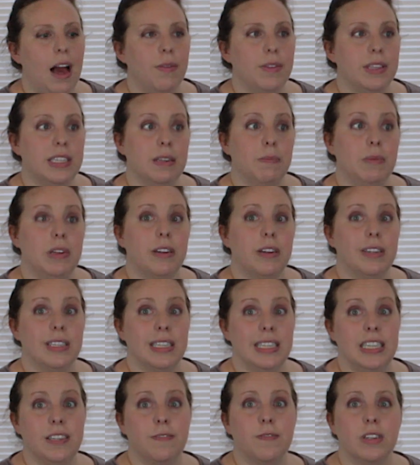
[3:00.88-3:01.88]
out the
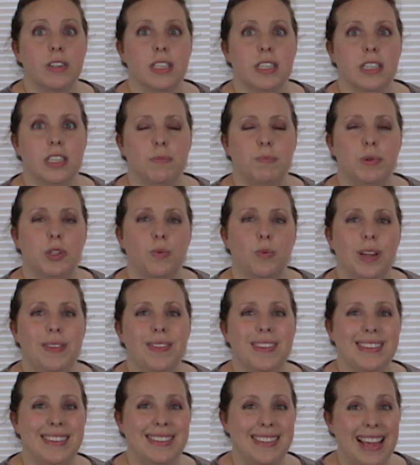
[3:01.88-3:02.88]
similarities and differences
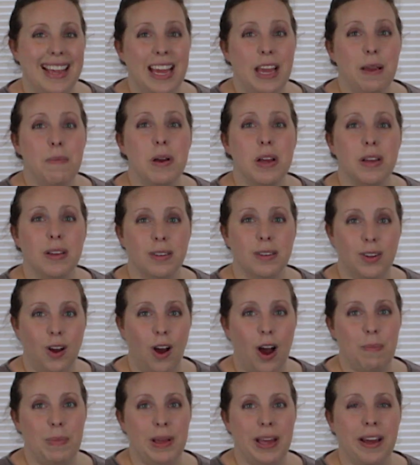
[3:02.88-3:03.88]
between the same
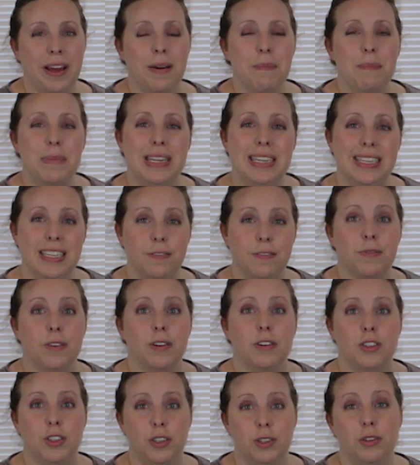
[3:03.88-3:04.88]
topic but
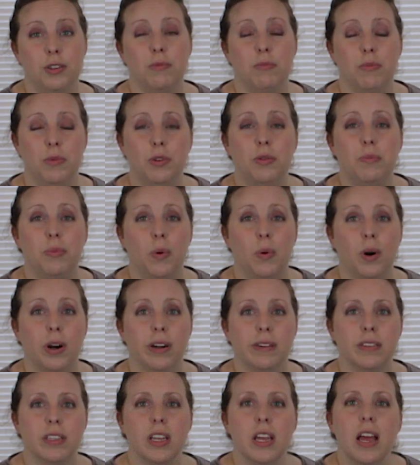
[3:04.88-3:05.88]
different student mood
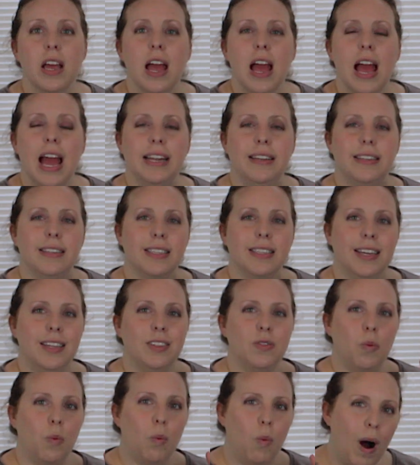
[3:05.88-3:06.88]
boards and
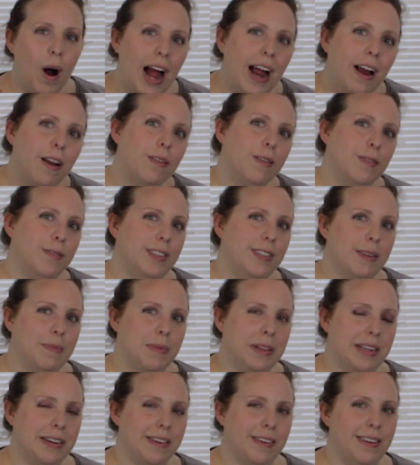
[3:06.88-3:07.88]
discuss why are those
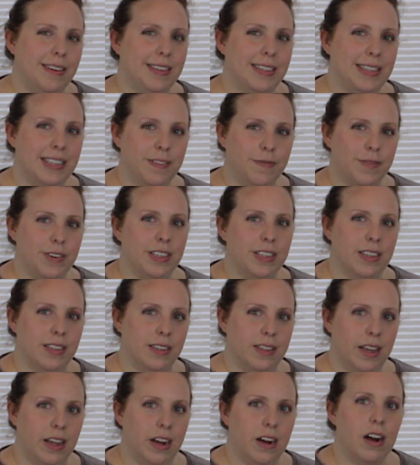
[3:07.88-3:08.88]
similarities and
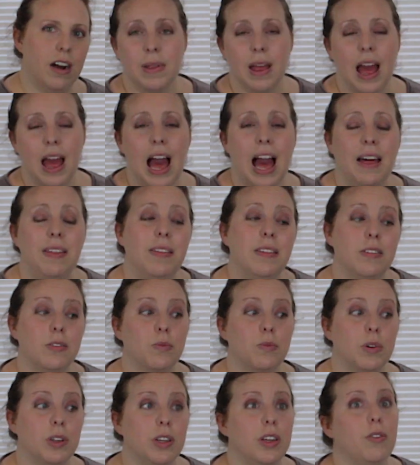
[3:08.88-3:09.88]
differences there. I think
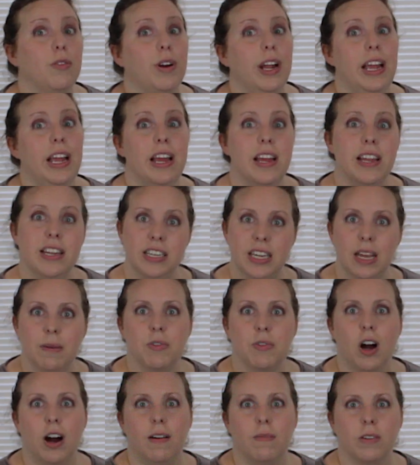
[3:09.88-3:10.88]
there's really great
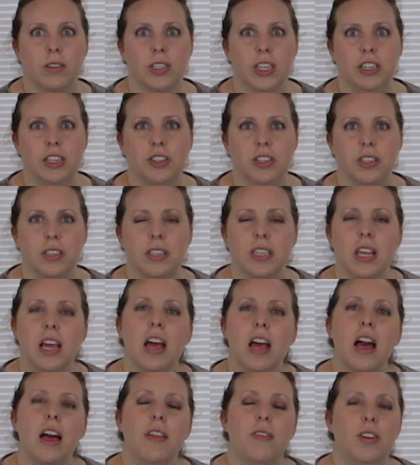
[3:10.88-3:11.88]
in-depth conversations
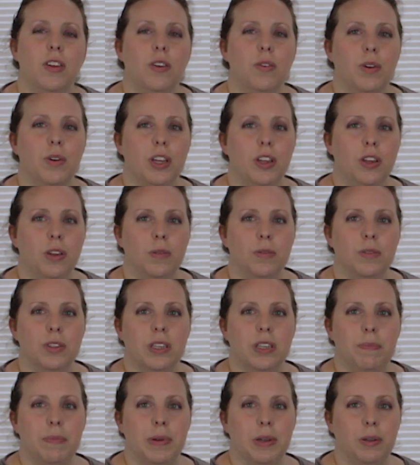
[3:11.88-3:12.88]
that you can
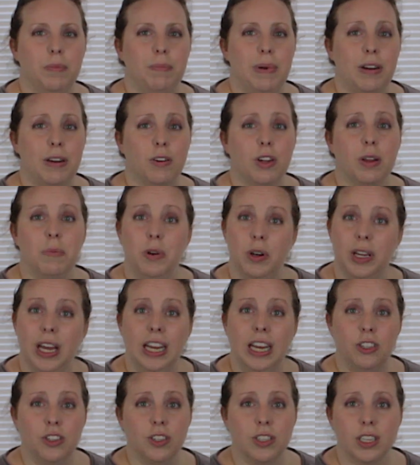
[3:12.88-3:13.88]
use to build better
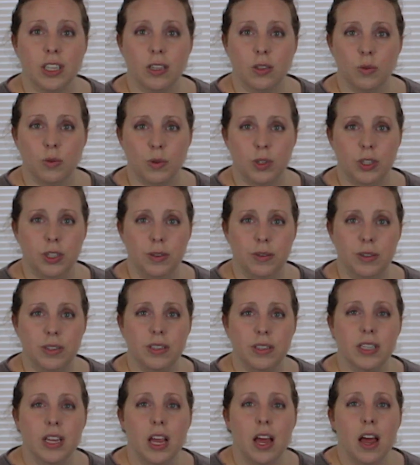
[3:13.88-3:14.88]
communication skills with
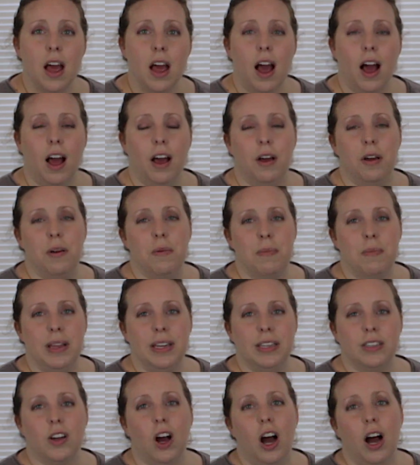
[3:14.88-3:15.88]
students um,
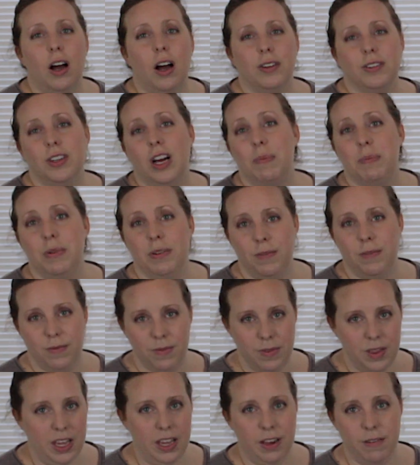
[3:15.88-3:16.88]
and on top
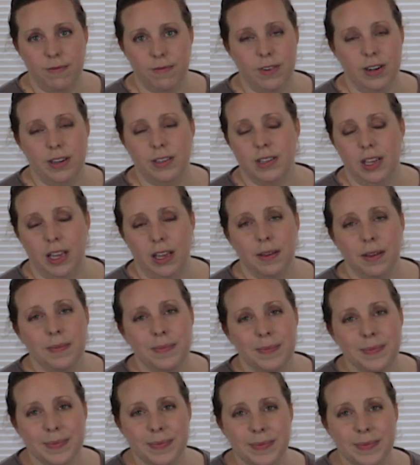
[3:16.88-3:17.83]
of the inferencing.